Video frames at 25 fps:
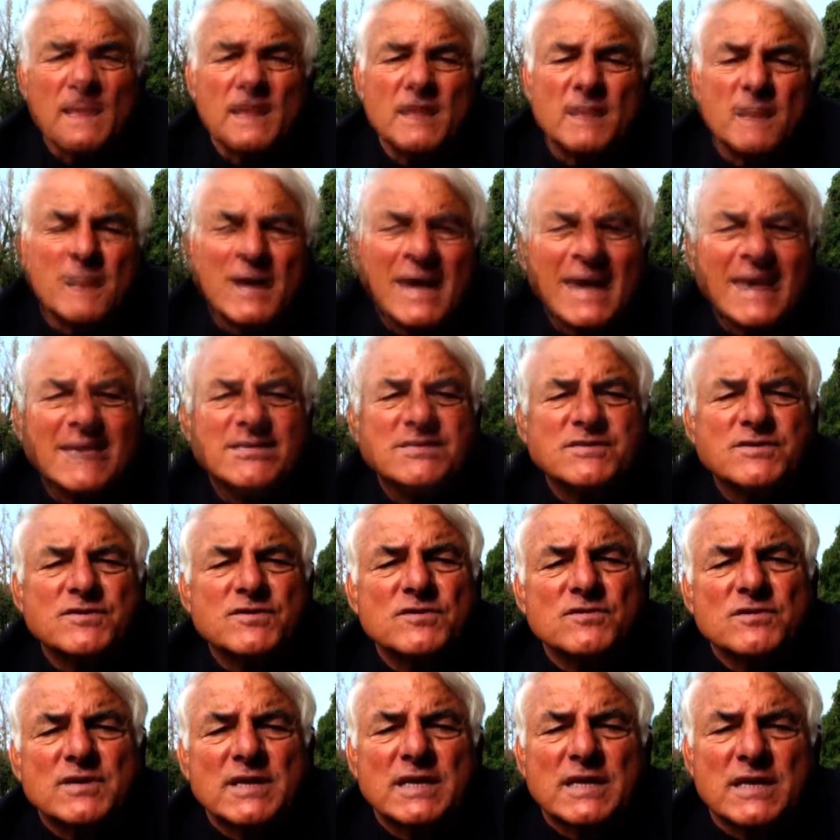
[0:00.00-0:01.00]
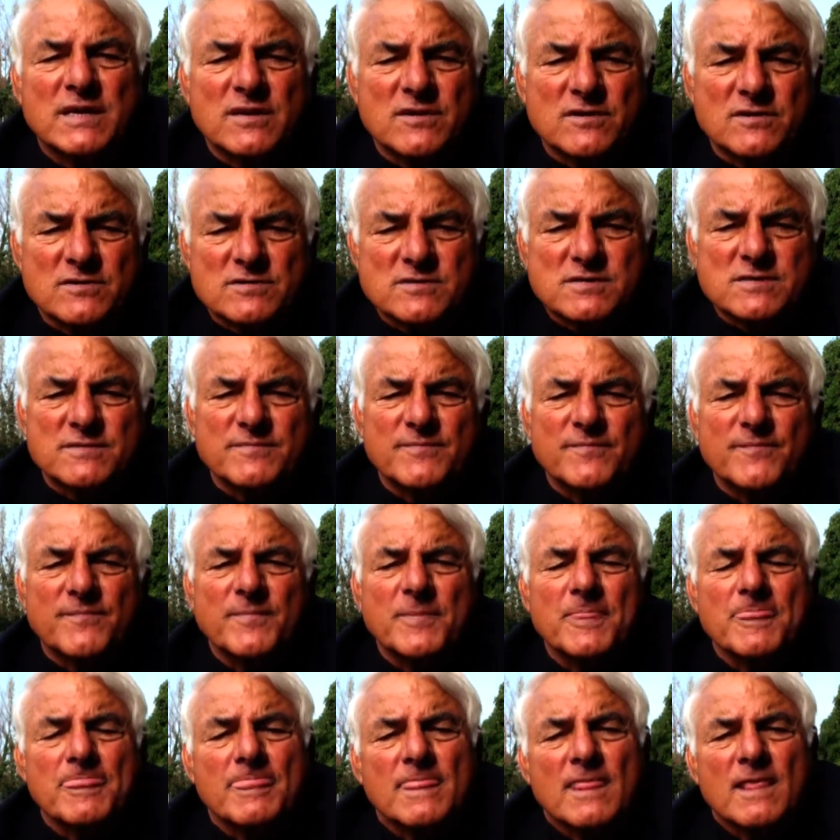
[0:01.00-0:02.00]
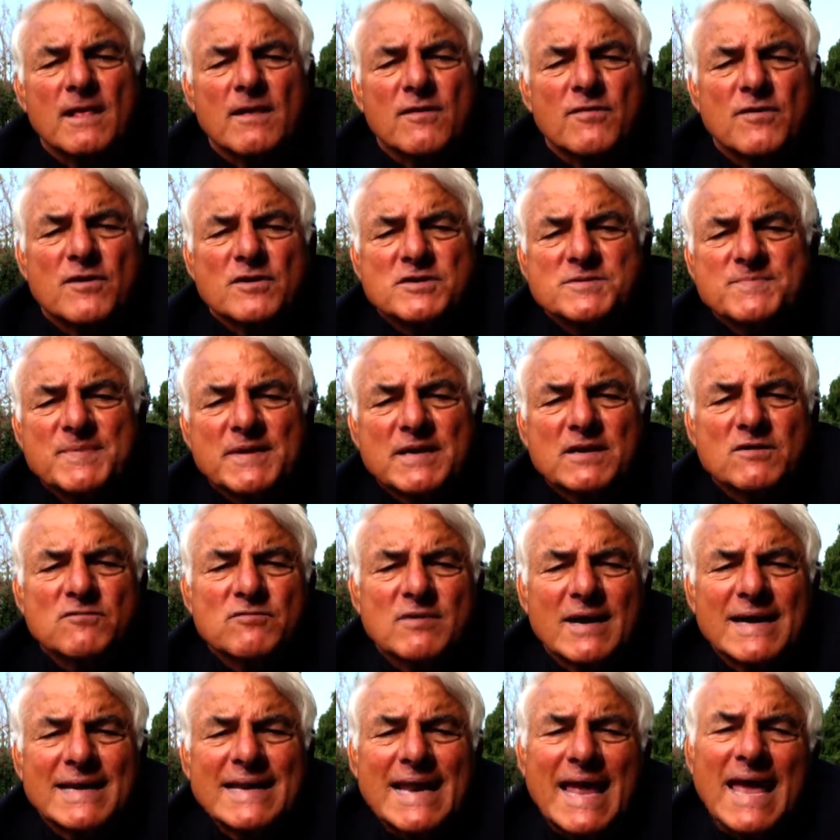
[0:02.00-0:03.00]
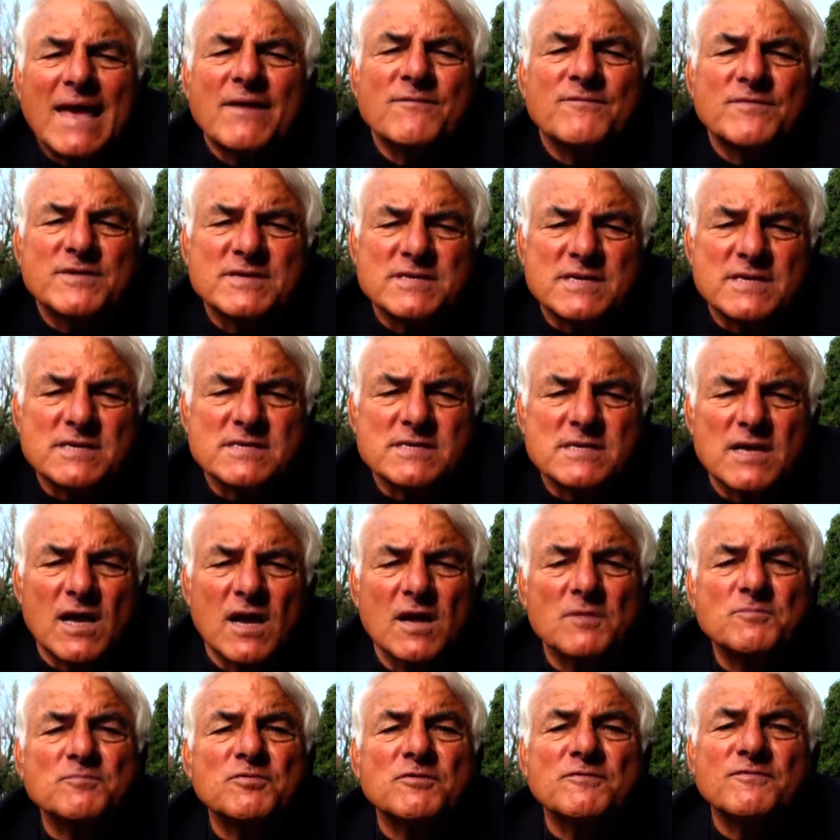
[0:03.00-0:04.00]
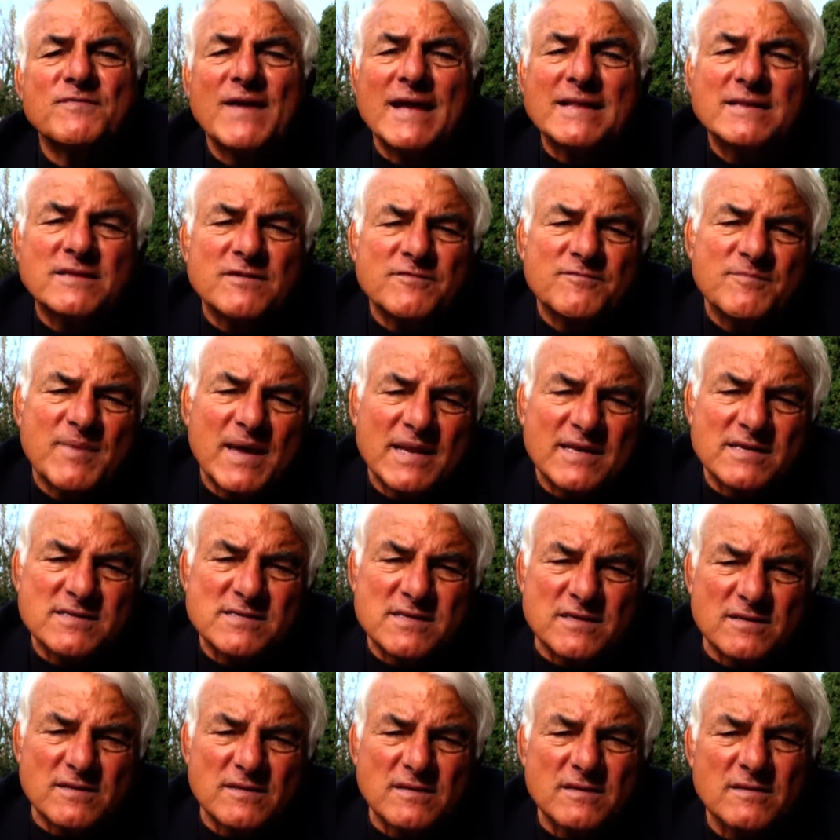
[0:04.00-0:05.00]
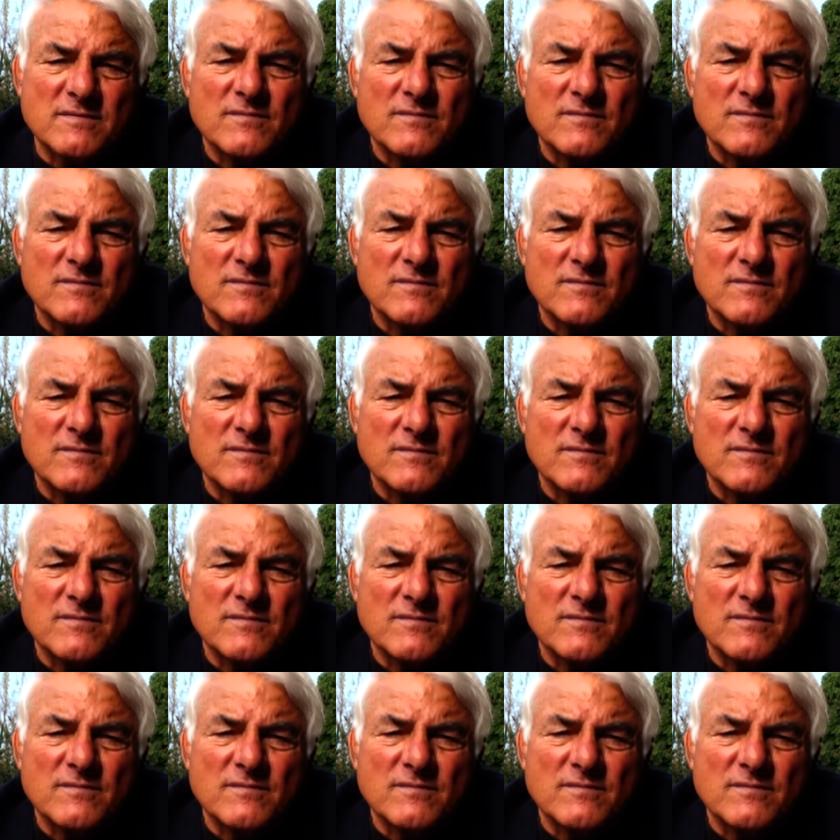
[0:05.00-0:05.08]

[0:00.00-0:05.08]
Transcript: The past 30 years, there's been a great emphasis on preventive medicine,